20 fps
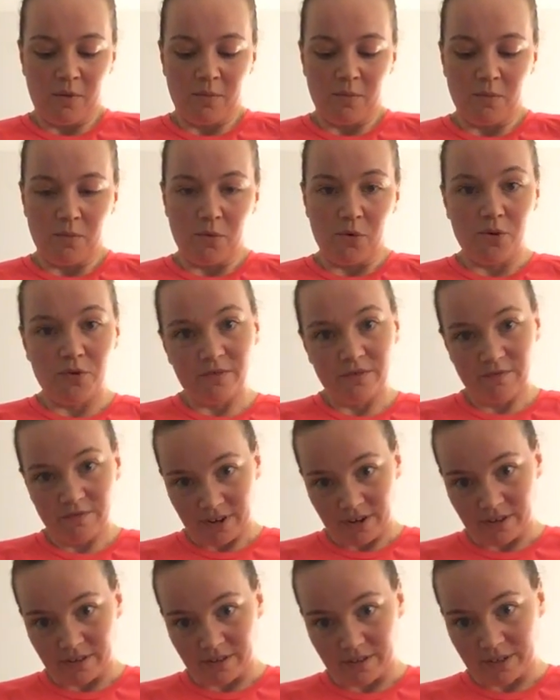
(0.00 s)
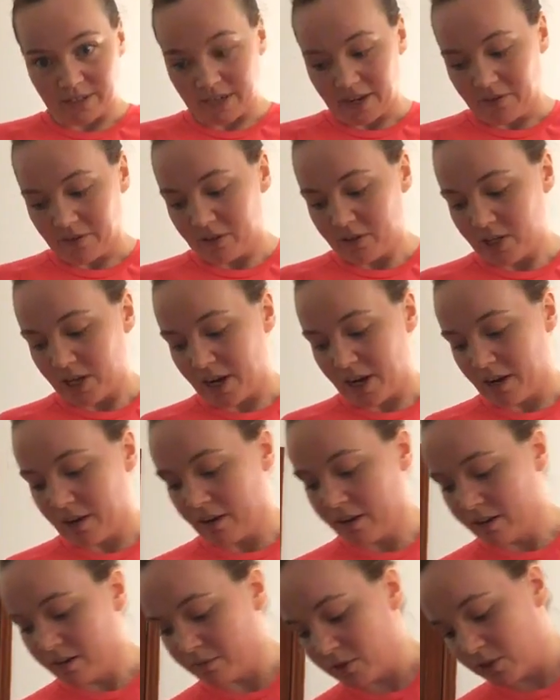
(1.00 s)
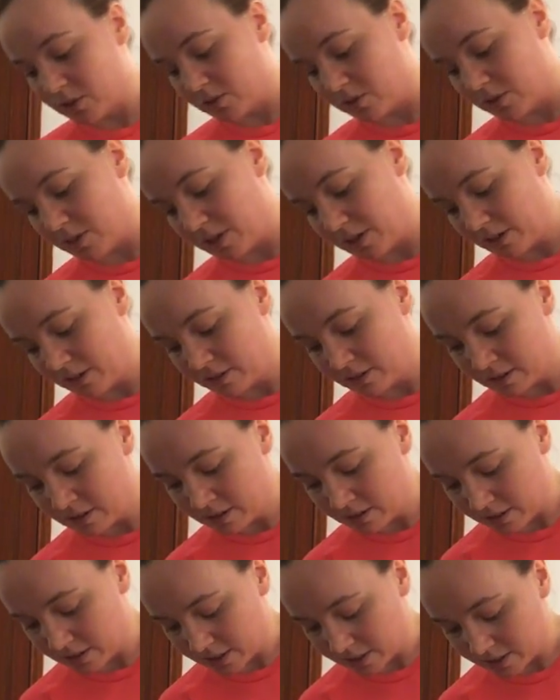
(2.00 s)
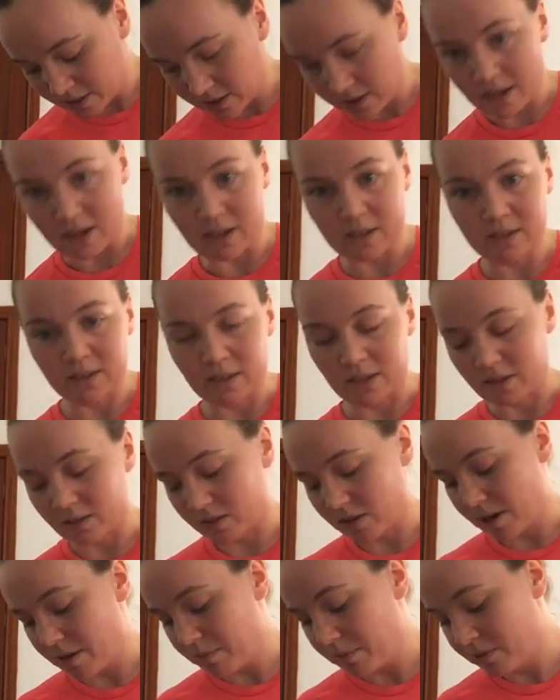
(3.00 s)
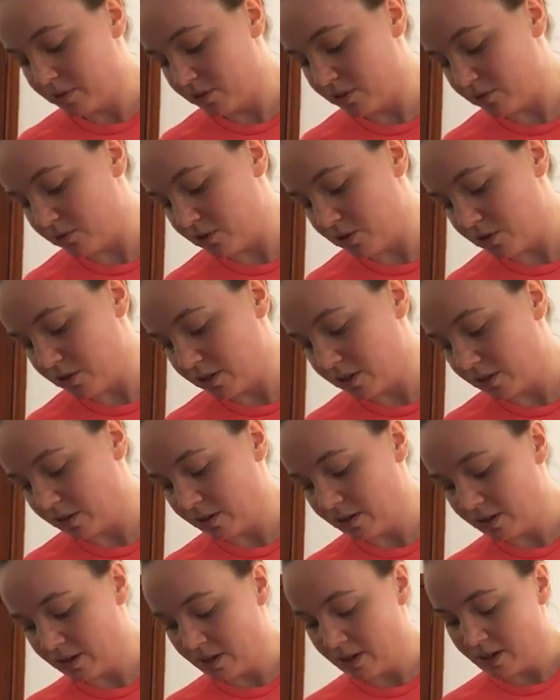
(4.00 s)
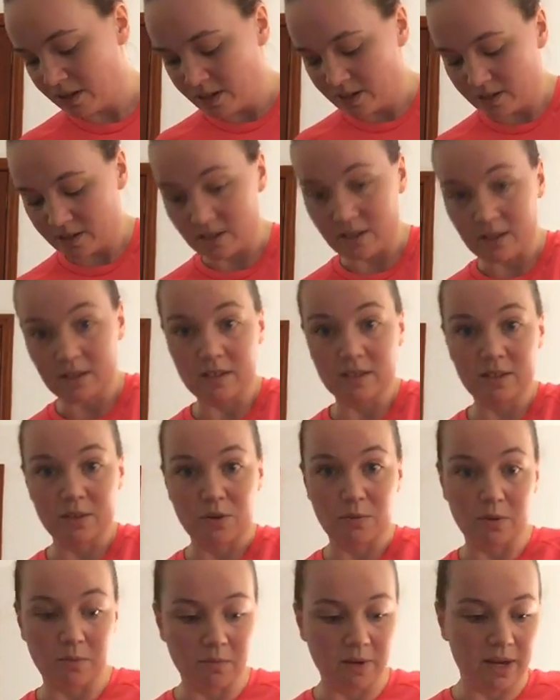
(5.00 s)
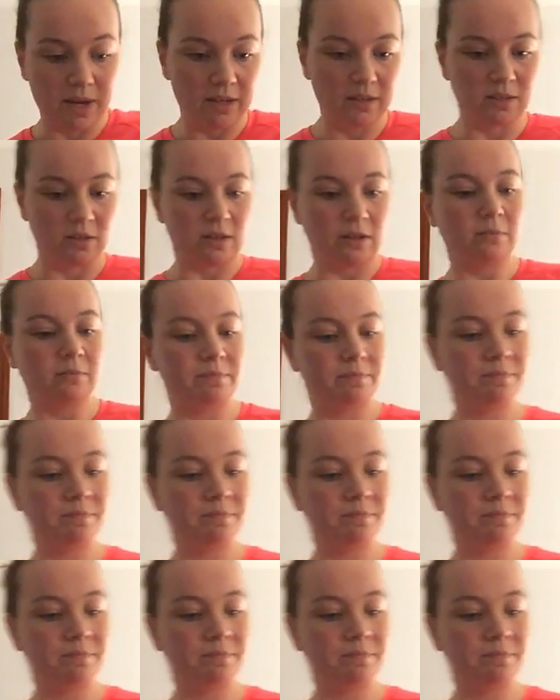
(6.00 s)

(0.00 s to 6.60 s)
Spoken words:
Moving further down the chain, I'm just going to dislocate Sid's arm so you can see this a little bit better.